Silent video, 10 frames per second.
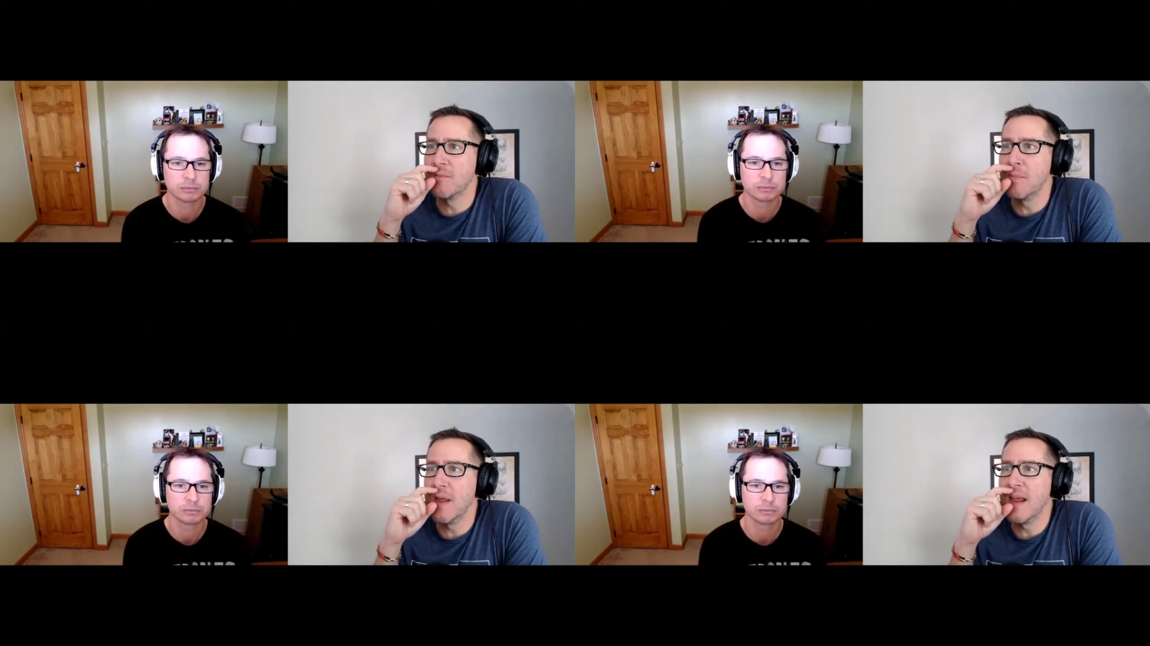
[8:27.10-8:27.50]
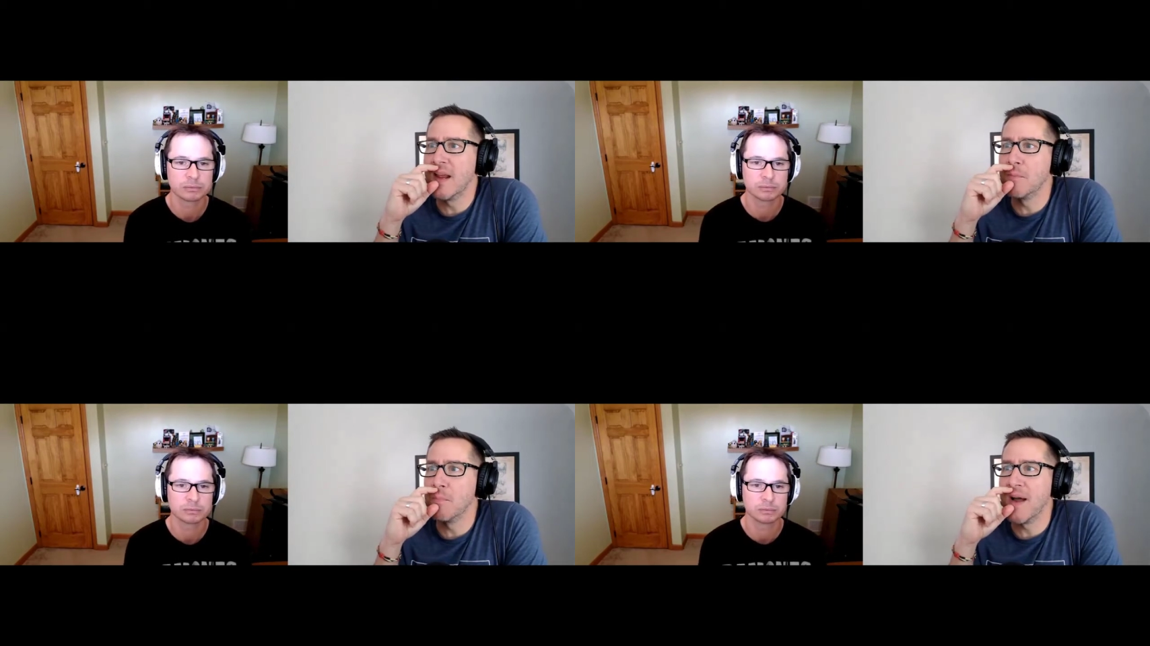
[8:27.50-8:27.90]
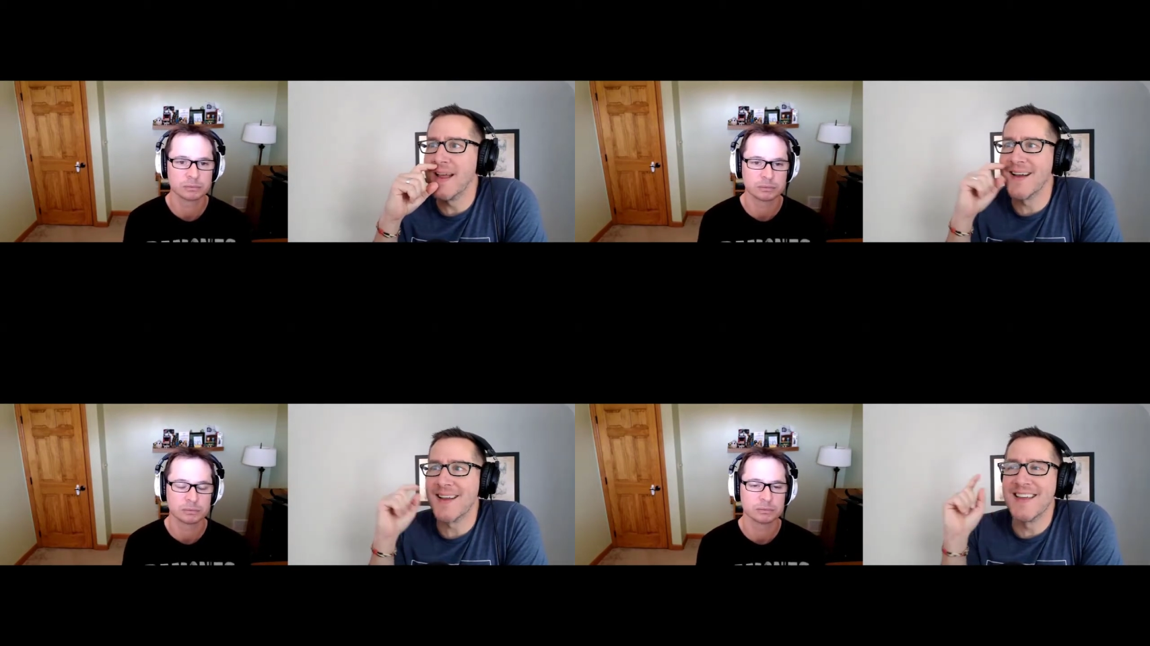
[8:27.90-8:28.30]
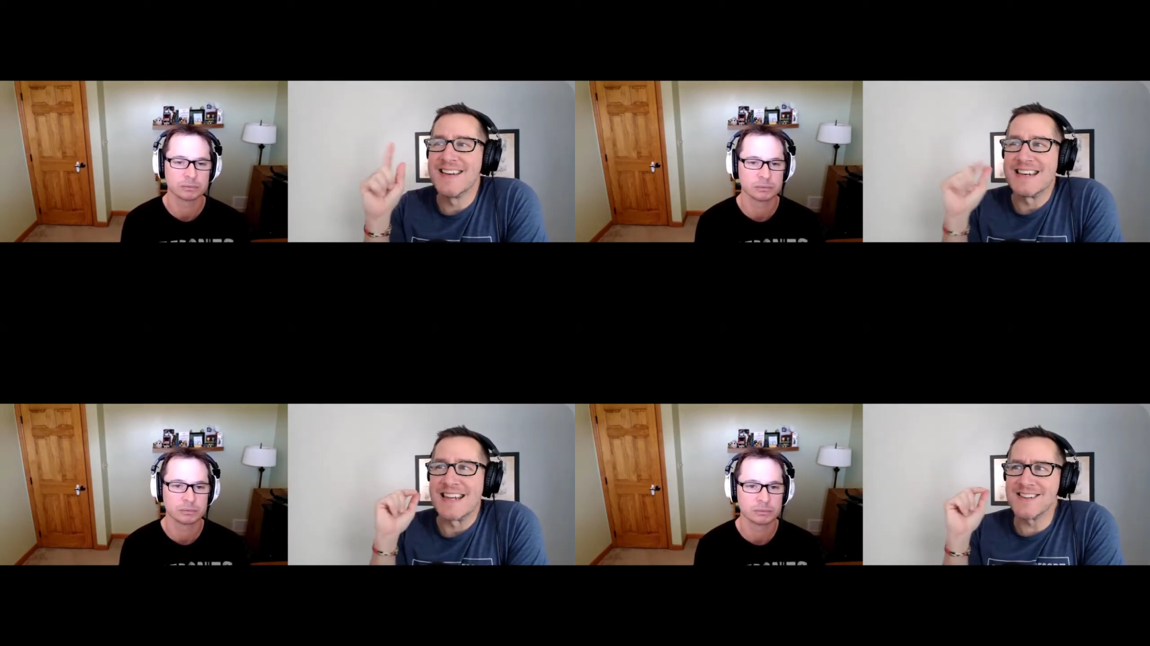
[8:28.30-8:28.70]
Speaker 1: is made by a
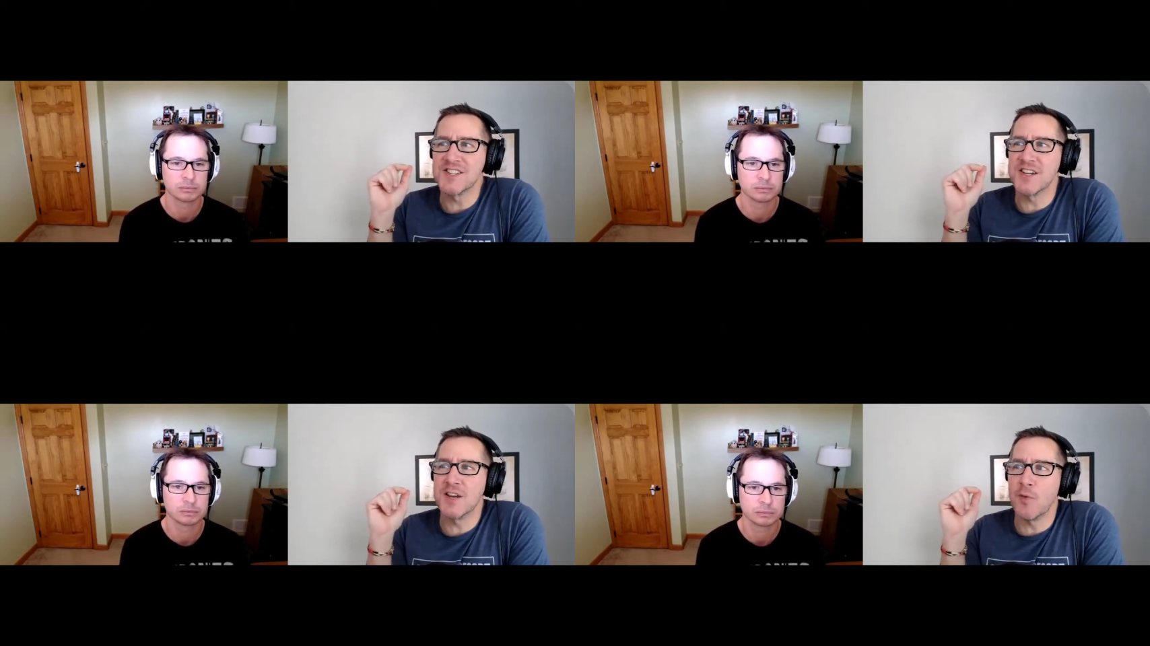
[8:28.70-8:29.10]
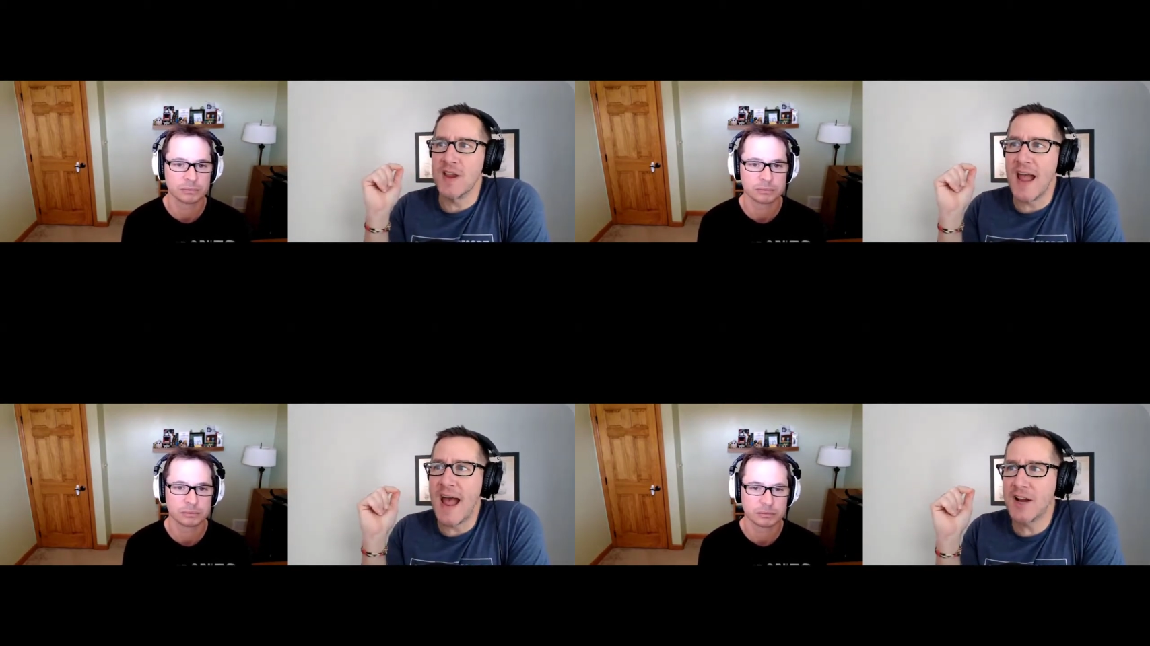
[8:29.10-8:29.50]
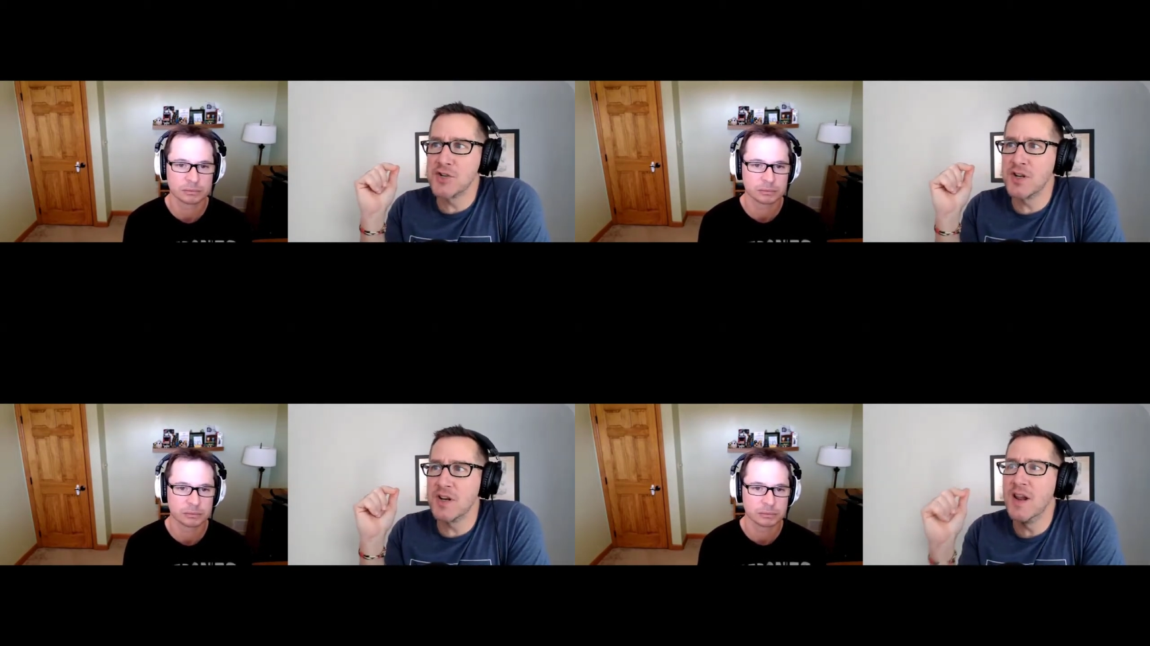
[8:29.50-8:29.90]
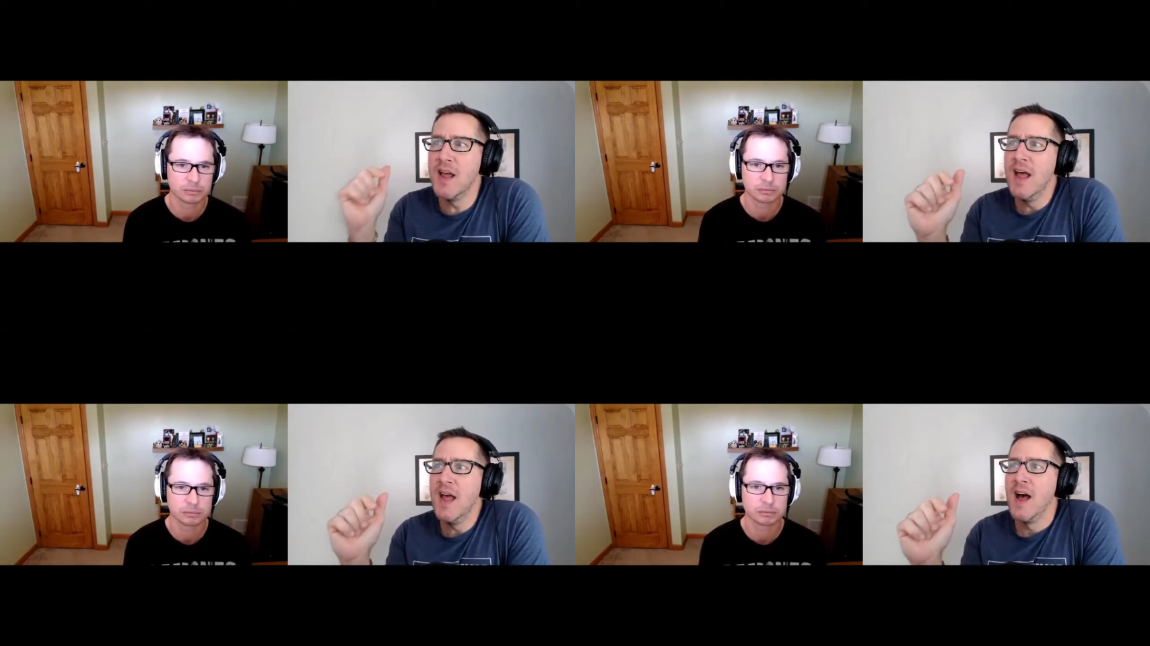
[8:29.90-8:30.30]
condensing
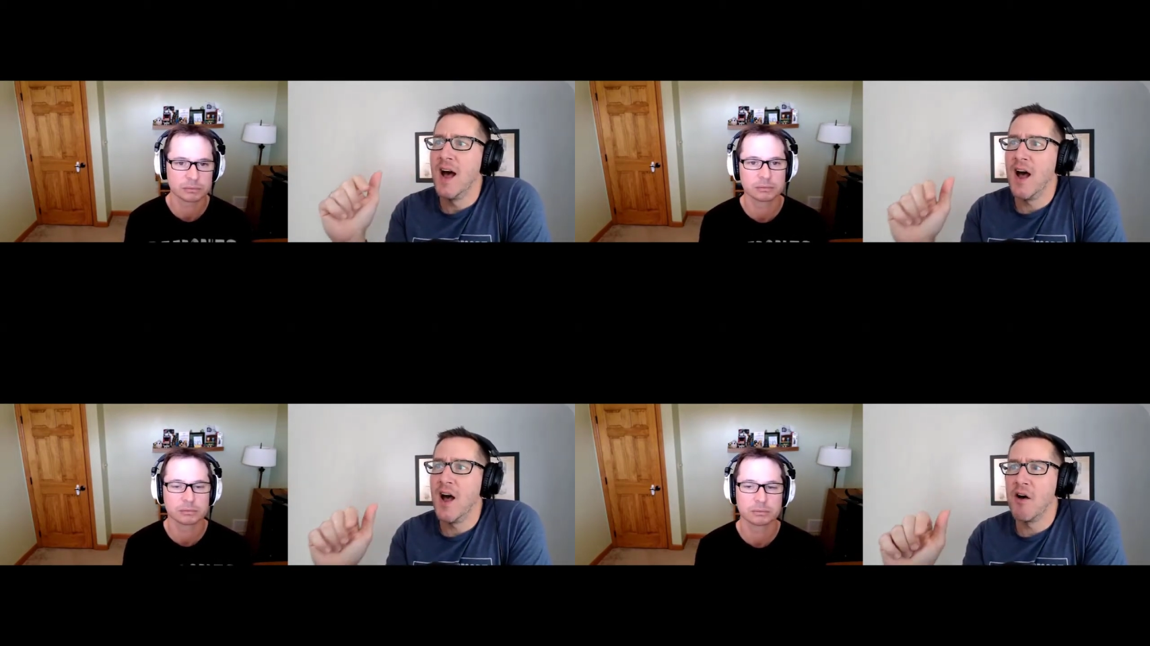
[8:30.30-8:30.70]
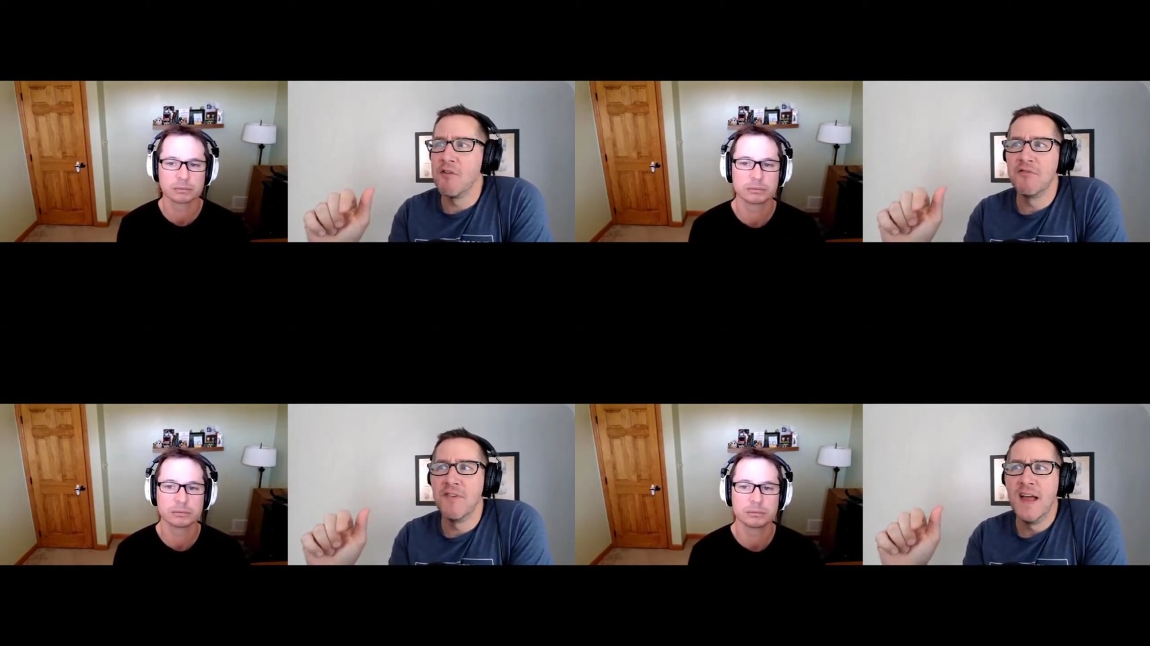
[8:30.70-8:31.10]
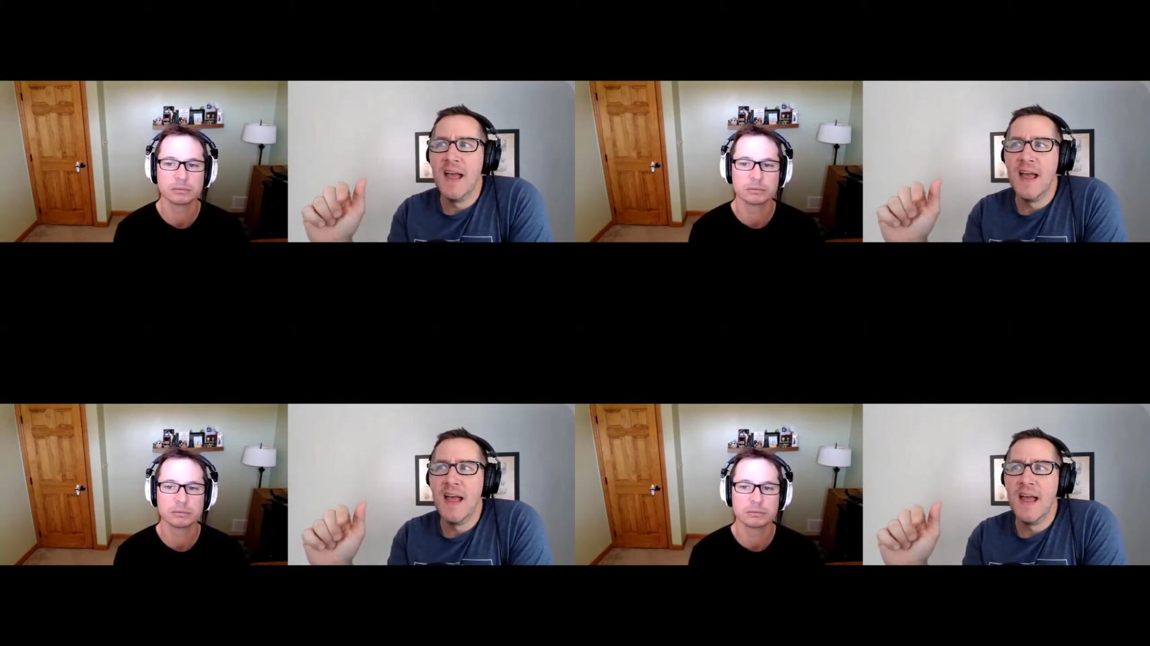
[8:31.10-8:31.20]
reaction of